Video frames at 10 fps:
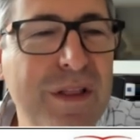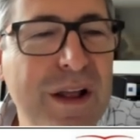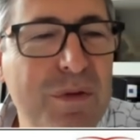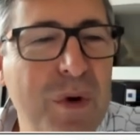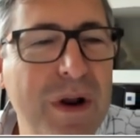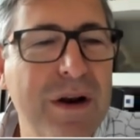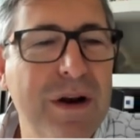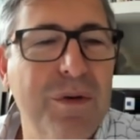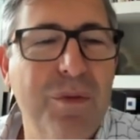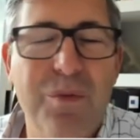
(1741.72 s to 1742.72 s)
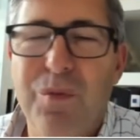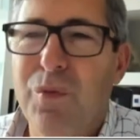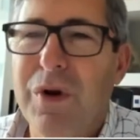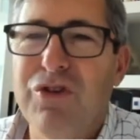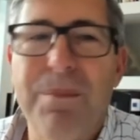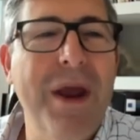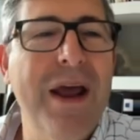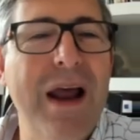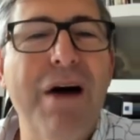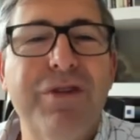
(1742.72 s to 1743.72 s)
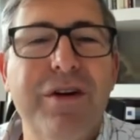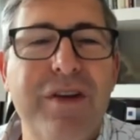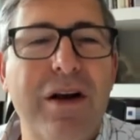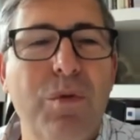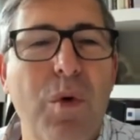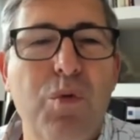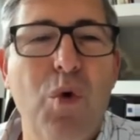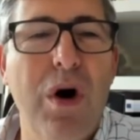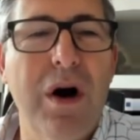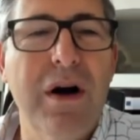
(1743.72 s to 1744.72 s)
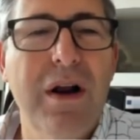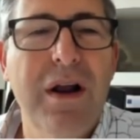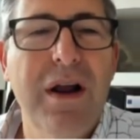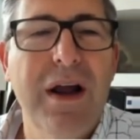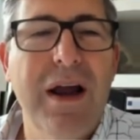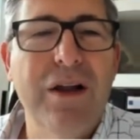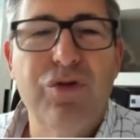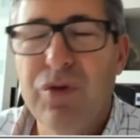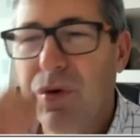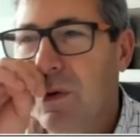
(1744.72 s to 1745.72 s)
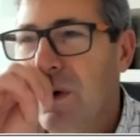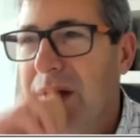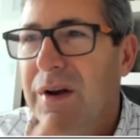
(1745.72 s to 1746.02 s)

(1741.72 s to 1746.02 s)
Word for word: that when when Japan after the Second World War had to